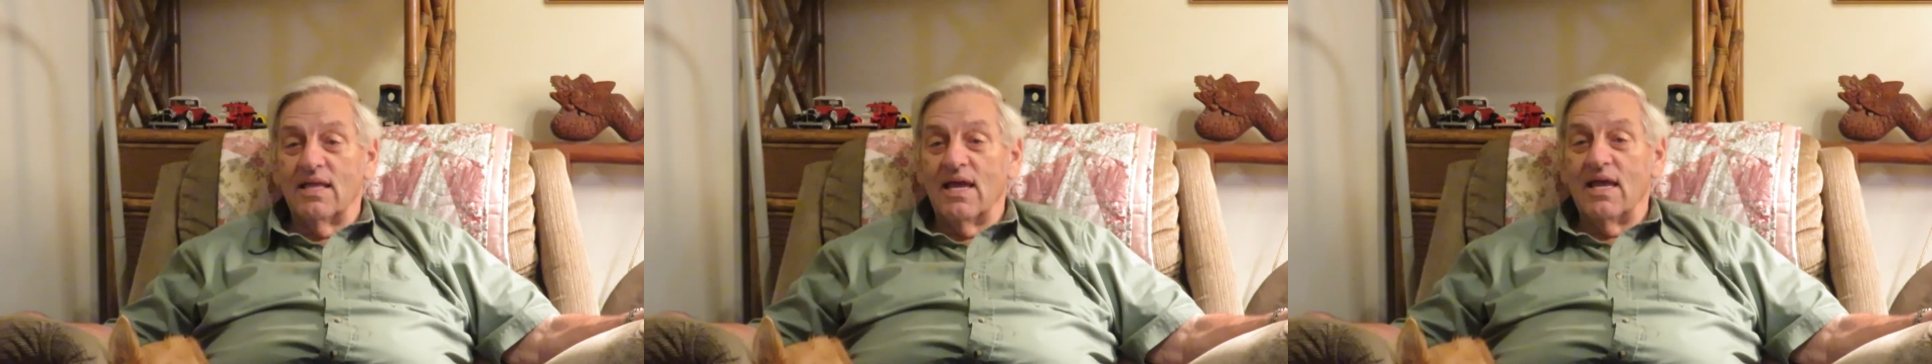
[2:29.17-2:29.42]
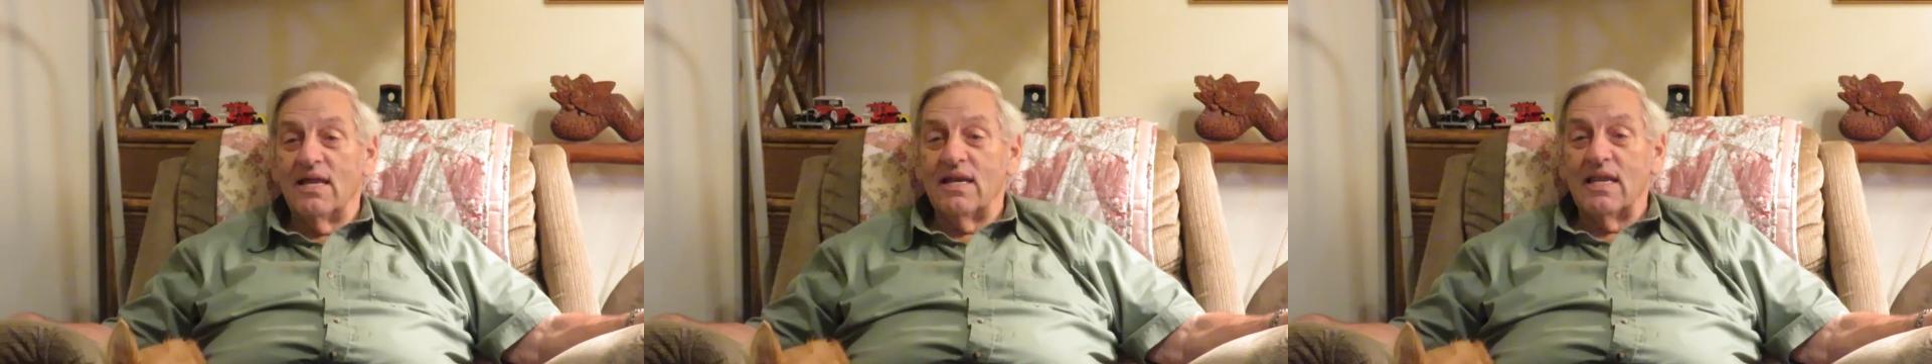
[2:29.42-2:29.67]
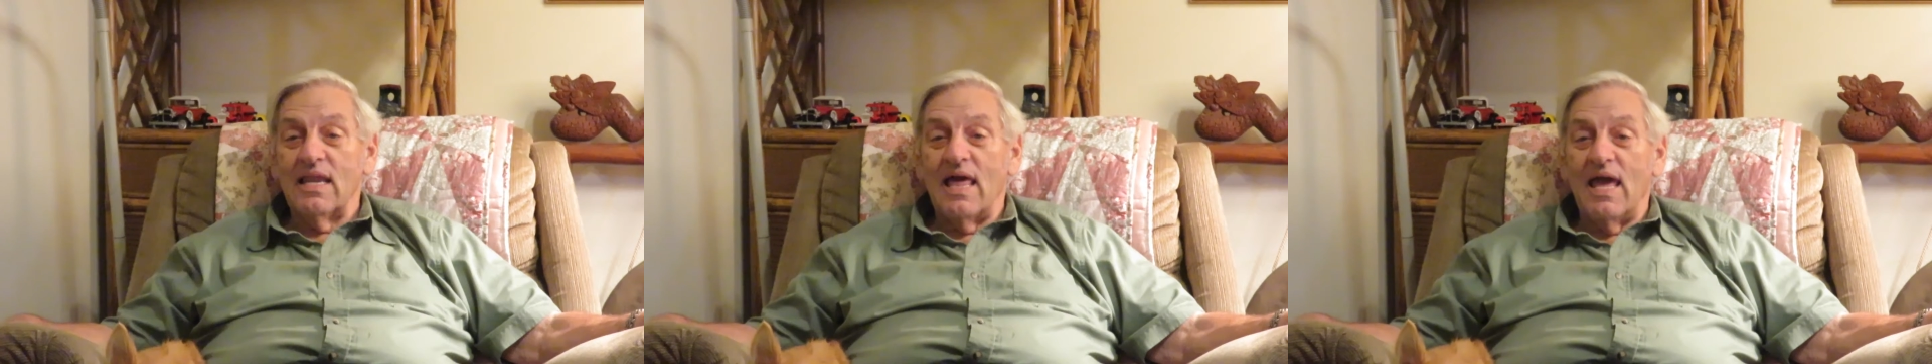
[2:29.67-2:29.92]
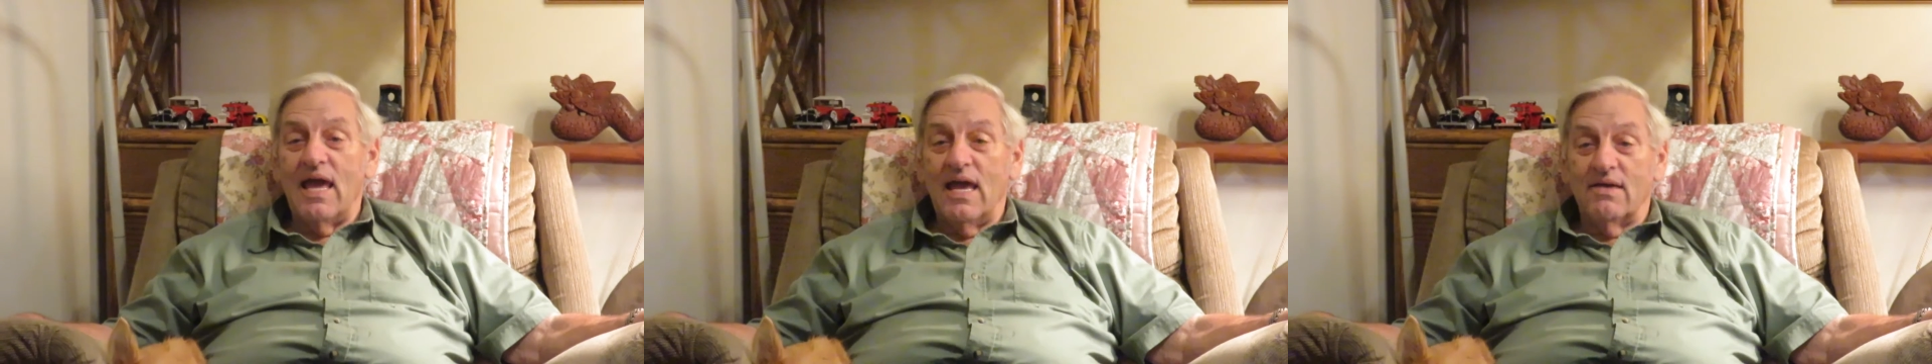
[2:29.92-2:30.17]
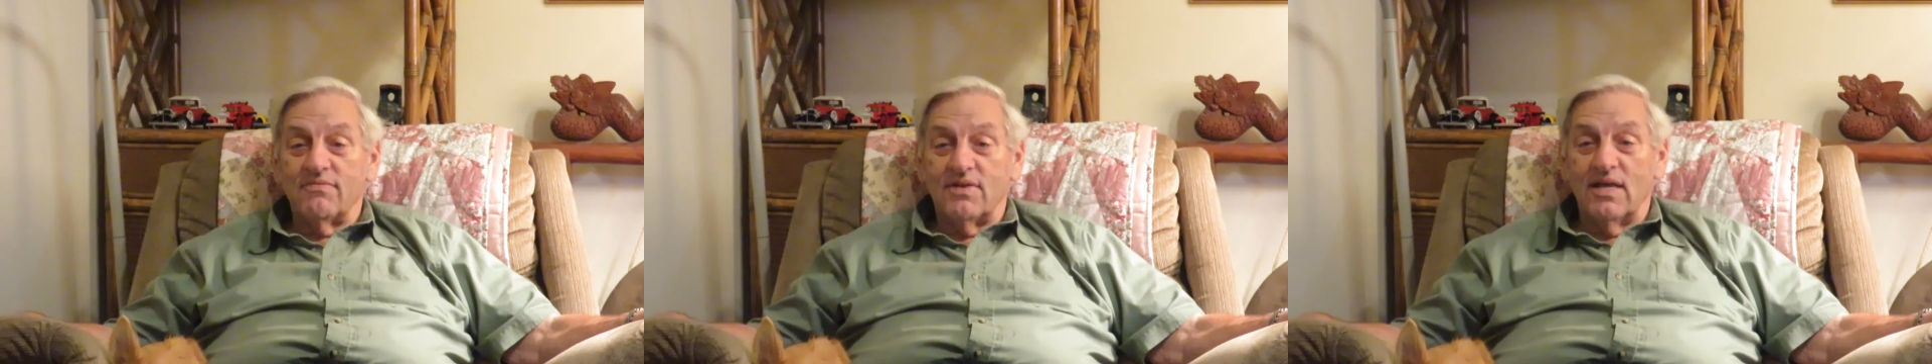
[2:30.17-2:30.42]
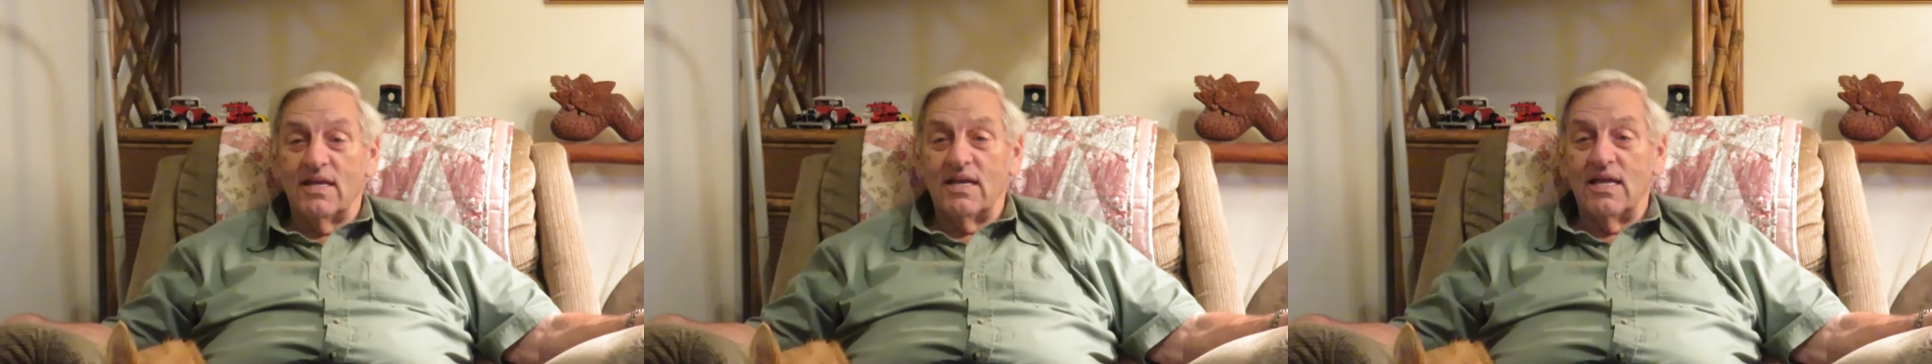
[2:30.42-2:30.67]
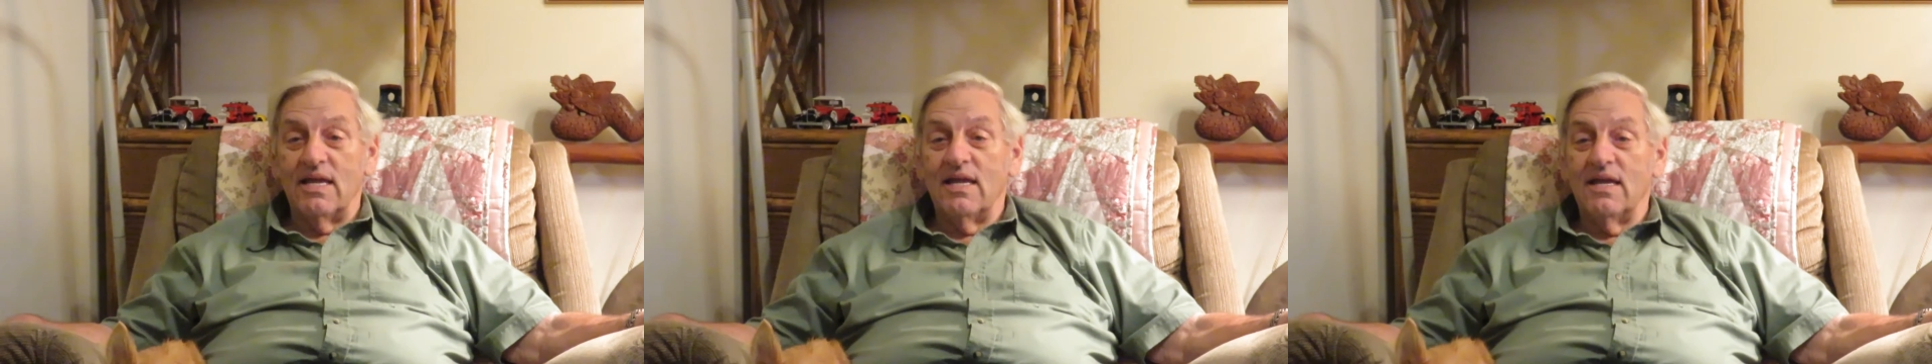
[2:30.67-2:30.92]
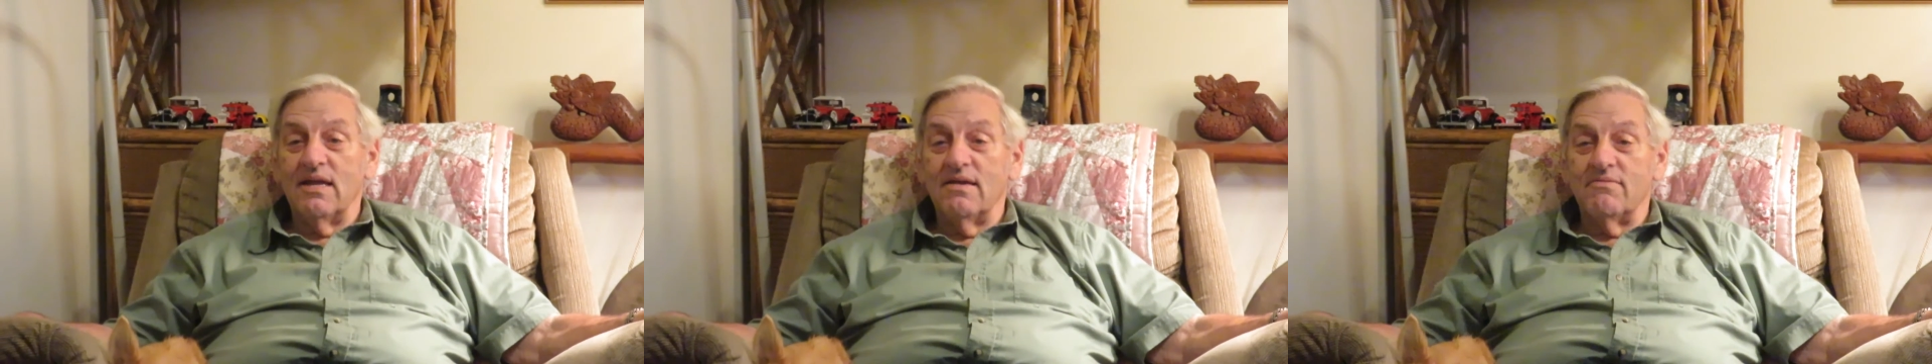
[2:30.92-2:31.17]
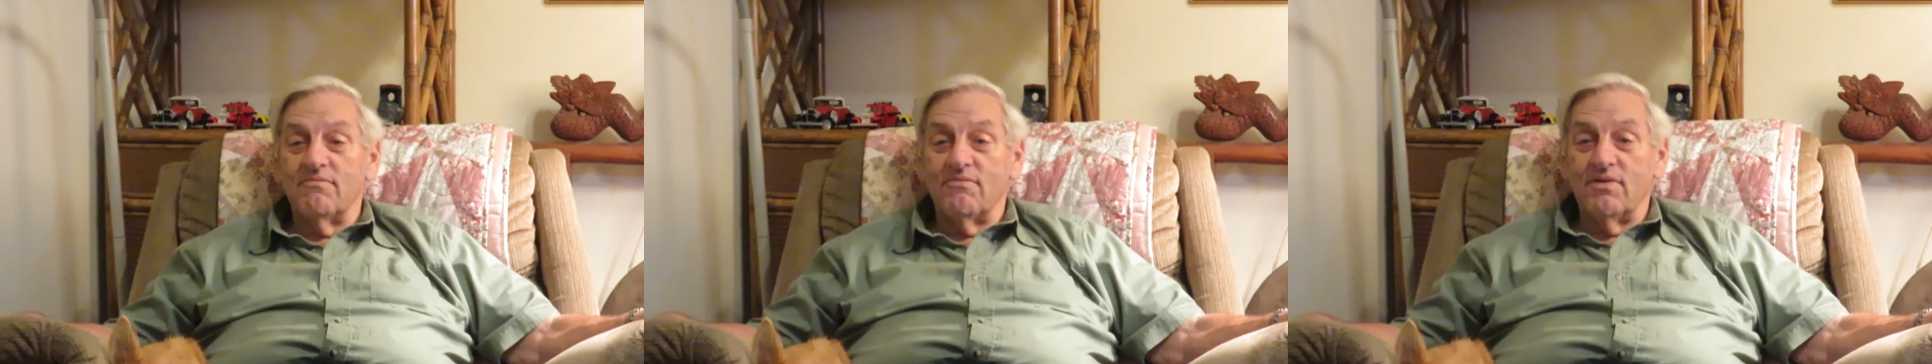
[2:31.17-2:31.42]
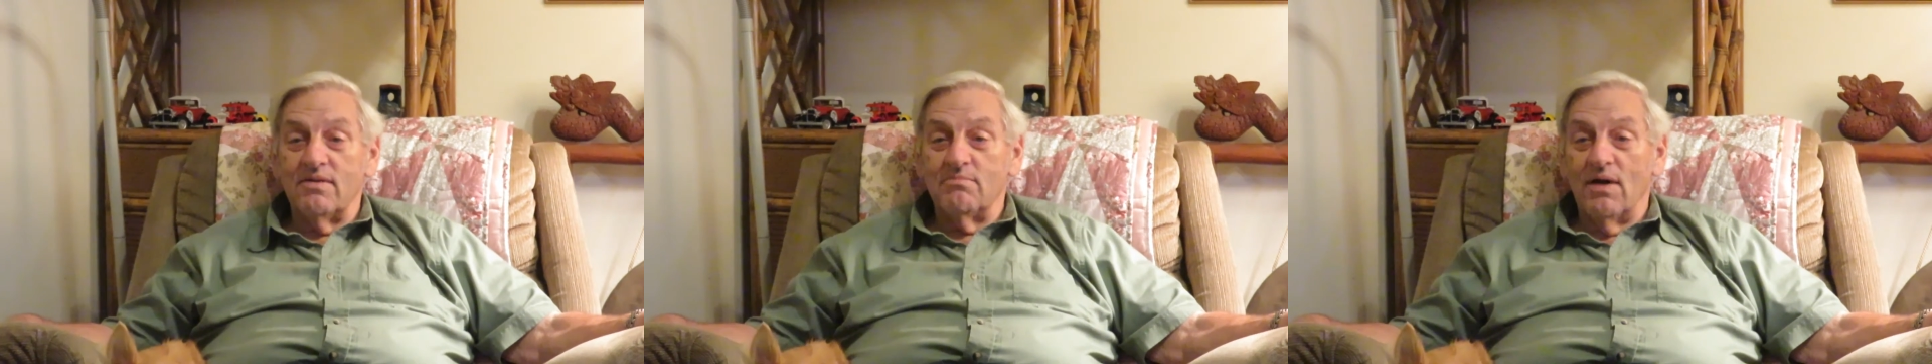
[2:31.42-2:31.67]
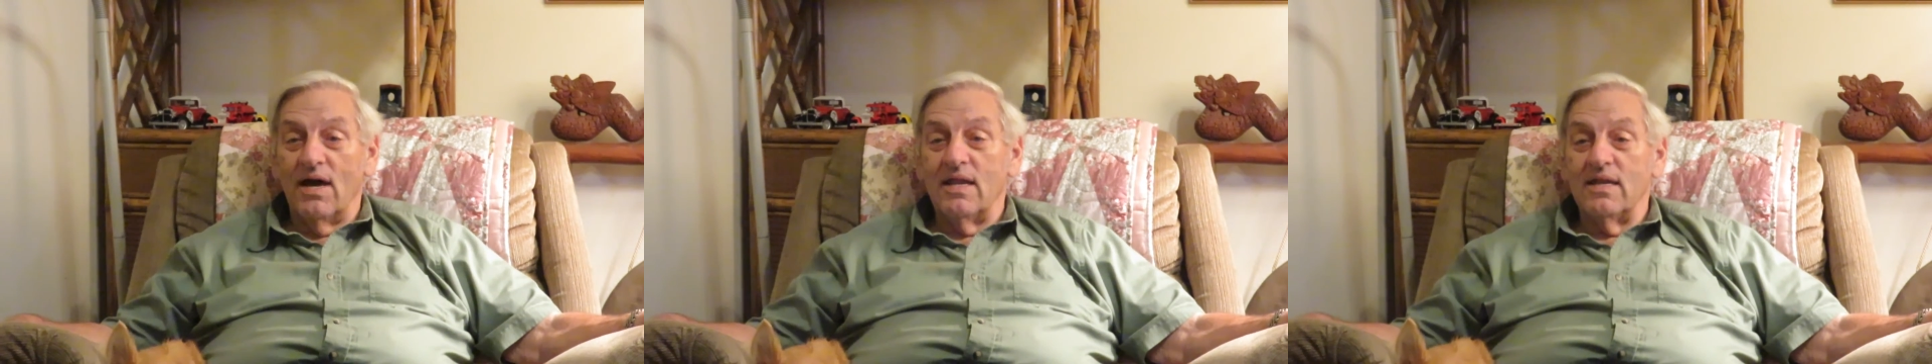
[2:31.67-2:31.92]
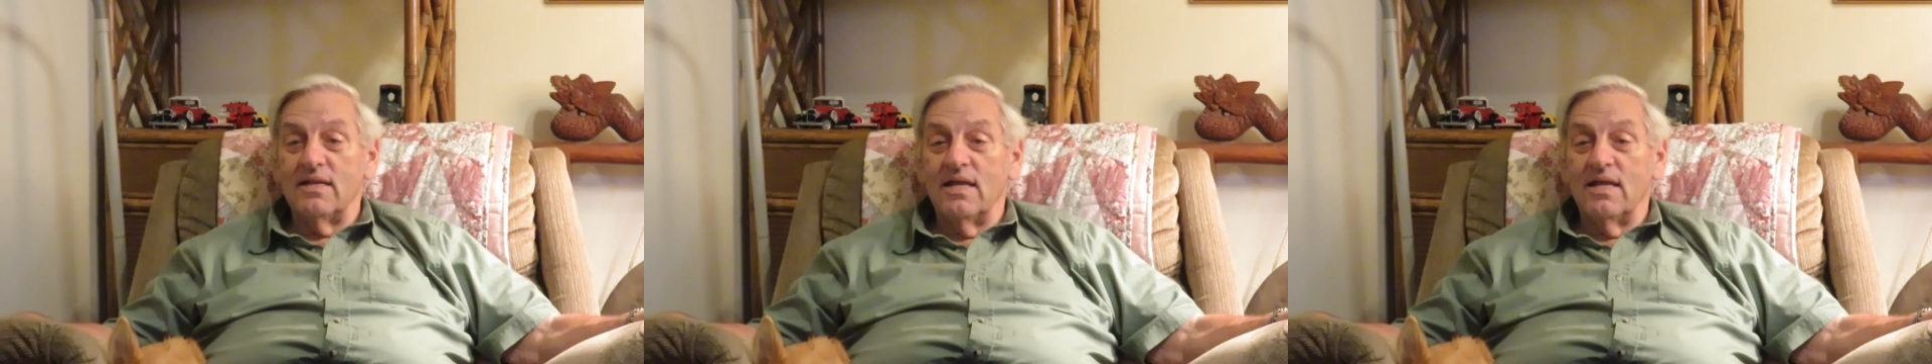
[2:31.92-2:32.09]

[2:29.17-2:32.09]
They laughed at everybody.